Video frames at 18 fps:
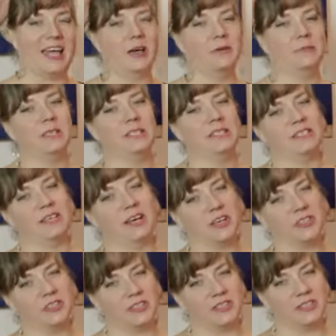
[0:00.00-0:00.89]
I'm Linda
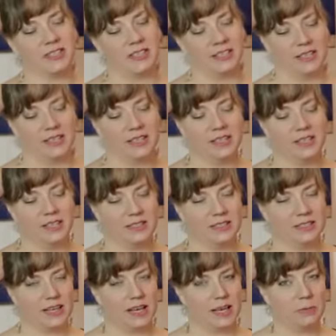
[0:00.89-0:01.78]
Hutchinson.
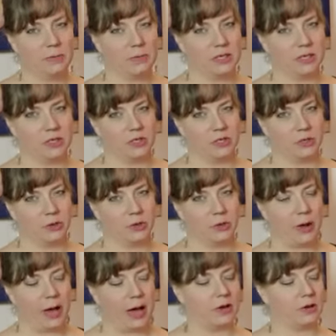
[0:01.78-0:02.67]
Today I'm going to show
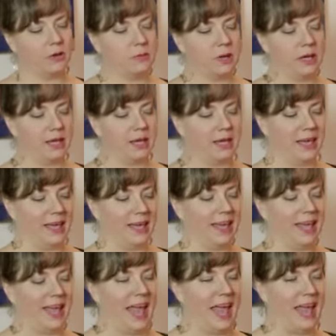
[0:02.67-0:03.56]
you how to make
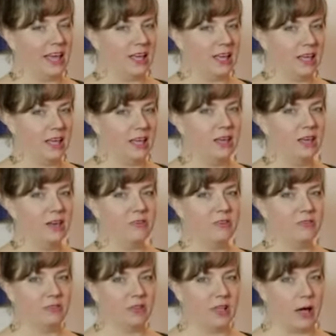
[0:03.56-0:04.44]
a hanging
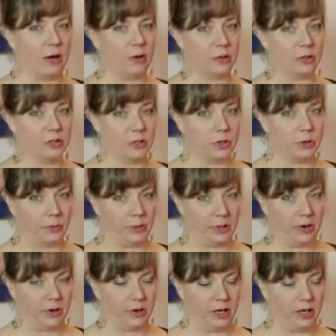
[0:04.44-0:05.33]
flower
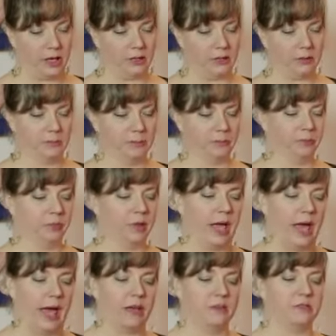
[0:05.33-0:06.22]
topiary
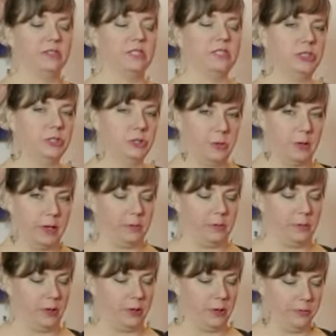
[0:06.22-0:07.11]
out of tissue
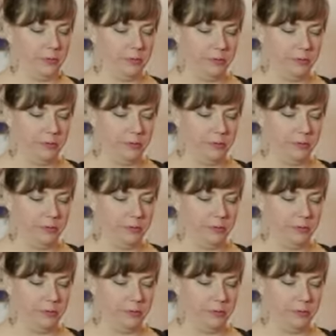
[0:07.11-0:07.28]
paper.